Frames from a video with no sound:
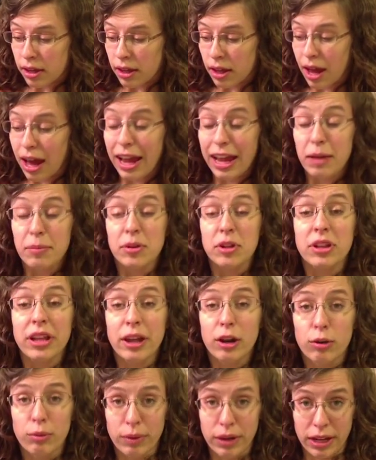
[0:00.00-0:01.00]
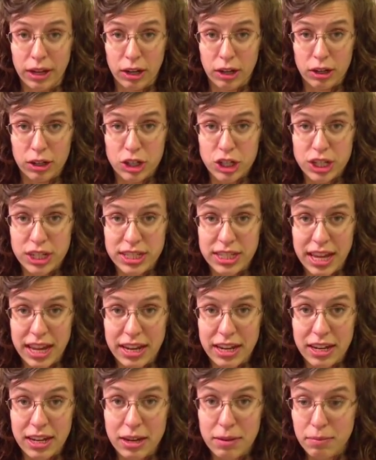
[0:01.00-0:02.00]
"I am a letter reader," she
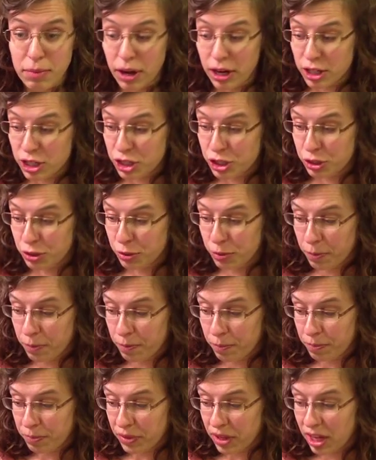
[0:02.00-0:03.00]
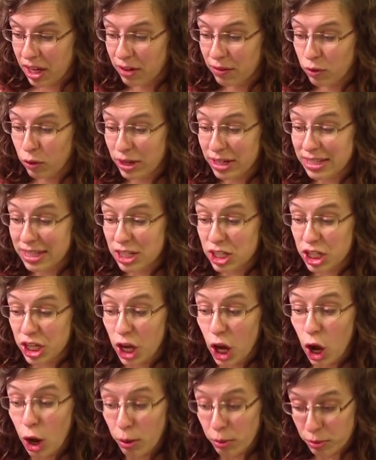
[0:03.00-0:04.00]
said in Pashto, in a voice that she
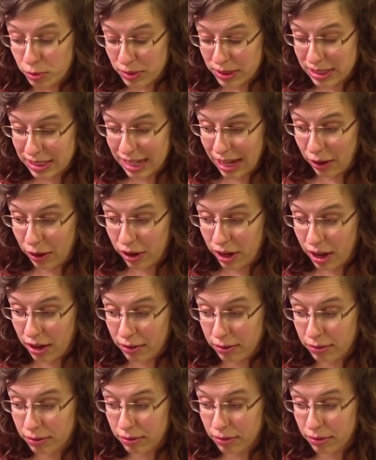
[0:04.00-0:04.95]
hoped was loud enough.